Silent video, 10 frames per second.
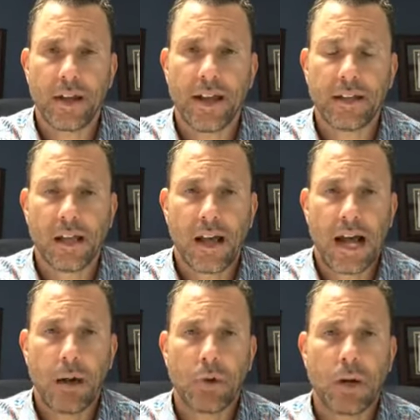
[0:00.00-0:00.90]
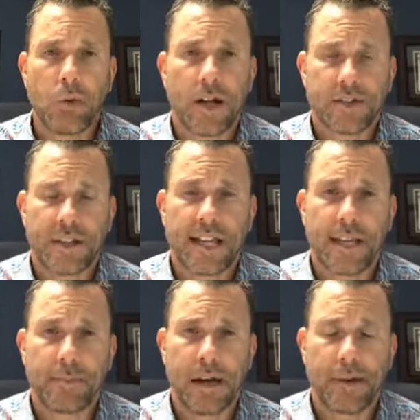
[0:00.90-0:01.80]
Okay? I want to watch the
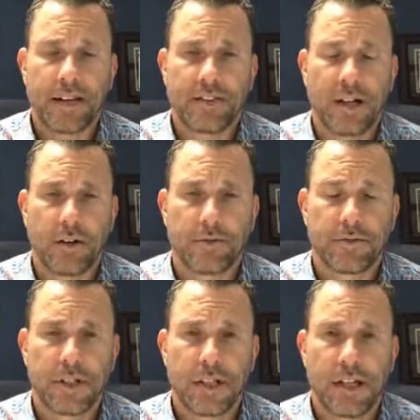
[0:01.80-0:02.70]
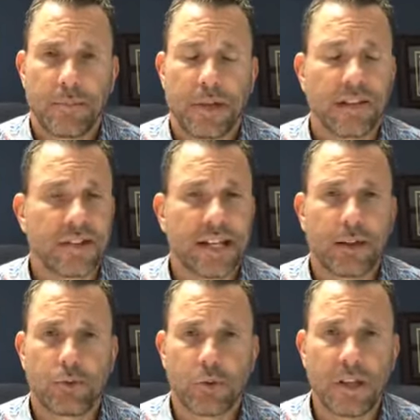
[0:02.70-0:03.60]
game by myself. Because I
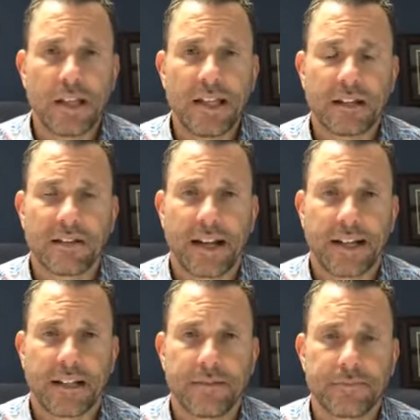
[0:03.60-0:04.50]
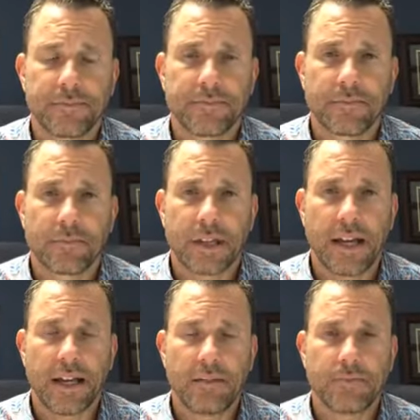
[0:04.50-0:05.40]
get really excited,
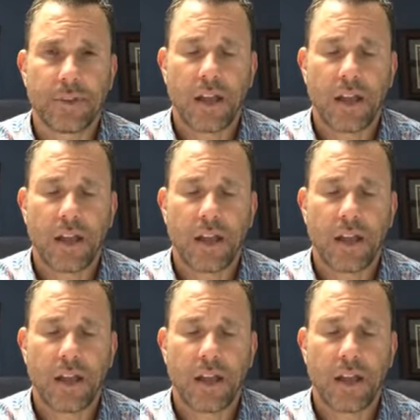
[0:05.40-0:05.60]
okay?